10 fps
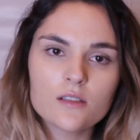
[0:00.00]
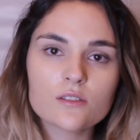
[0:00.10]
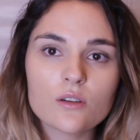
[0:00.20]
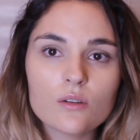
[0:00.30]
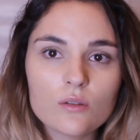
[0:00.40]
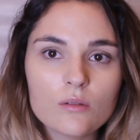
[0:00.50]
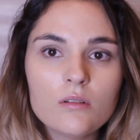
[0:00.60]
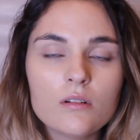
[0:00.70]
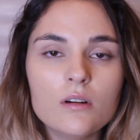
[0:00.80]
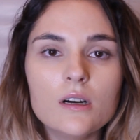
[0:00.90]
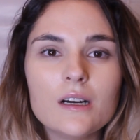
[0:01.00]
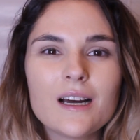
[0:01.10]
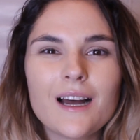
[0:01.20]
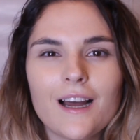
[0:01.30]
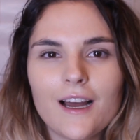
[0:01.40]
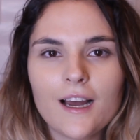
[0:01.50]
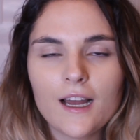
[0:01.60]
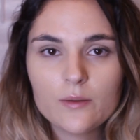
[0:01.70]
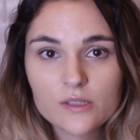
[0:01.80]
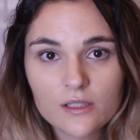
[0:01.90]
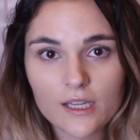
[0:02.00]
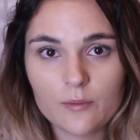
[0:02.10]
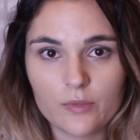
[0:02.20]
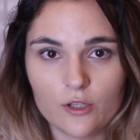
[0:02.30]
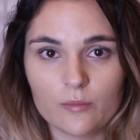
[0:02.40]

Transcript: So, I was a late